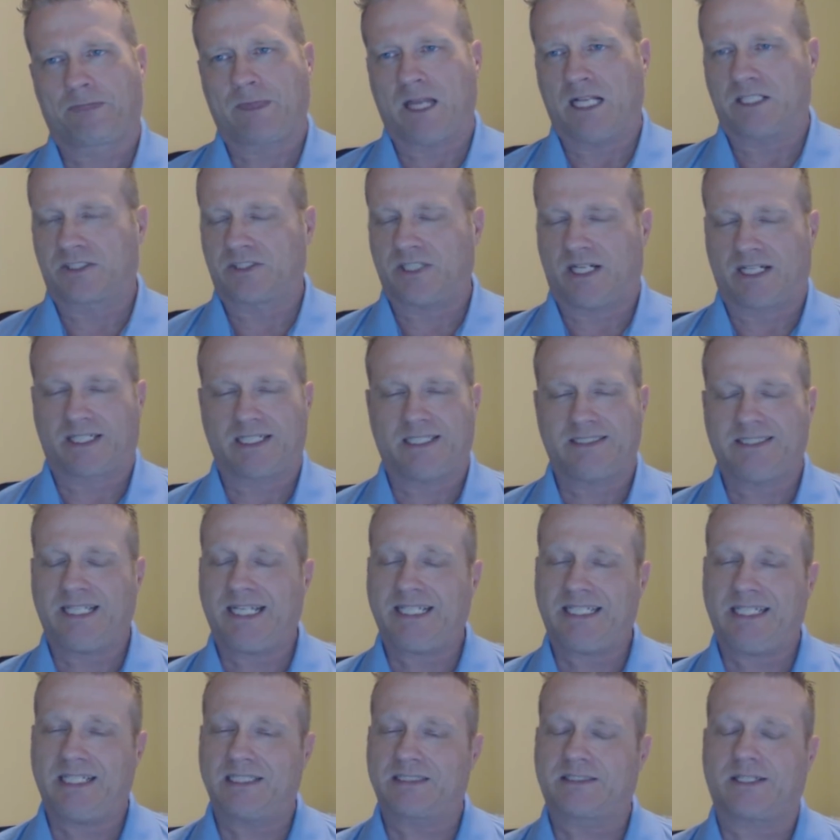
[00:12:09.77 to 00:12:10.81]
It's not going to
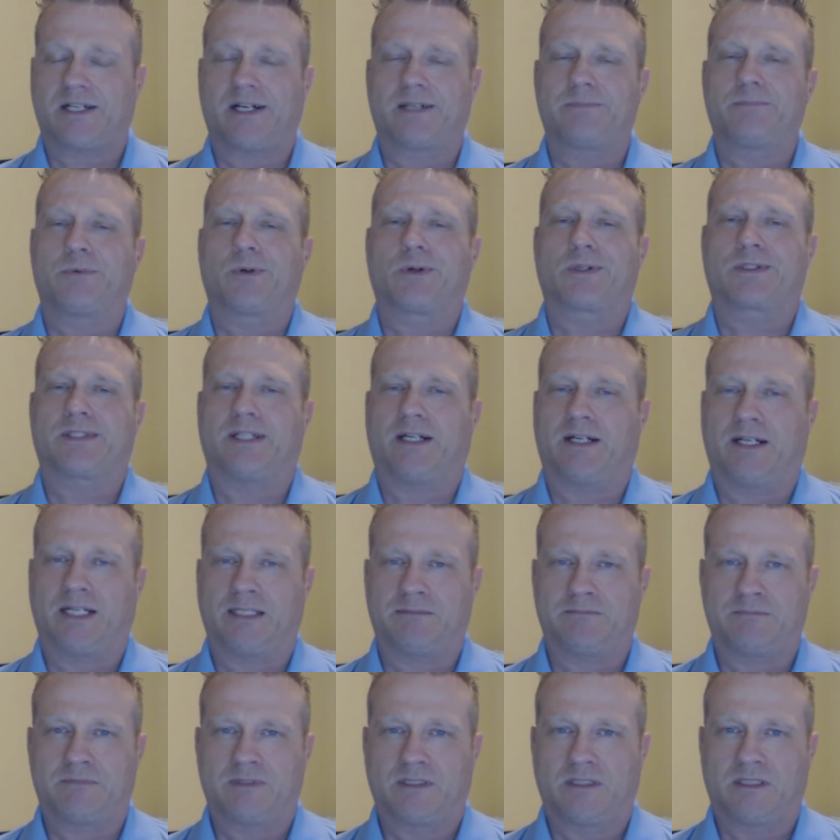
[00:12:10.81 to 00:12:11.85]
take you a ton more
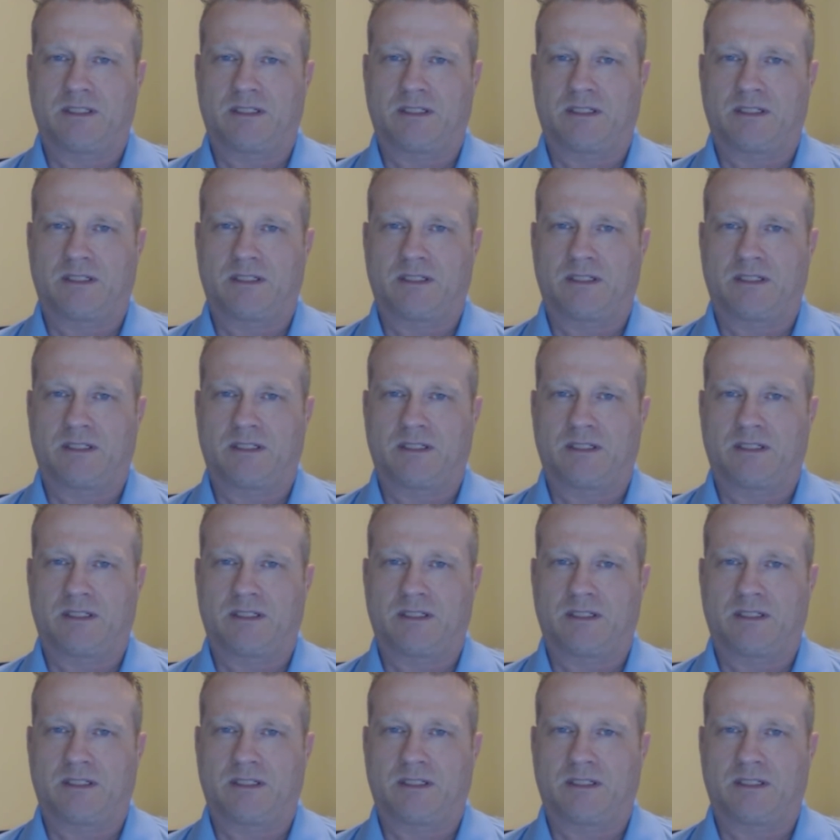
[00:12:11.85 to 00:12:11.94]
time.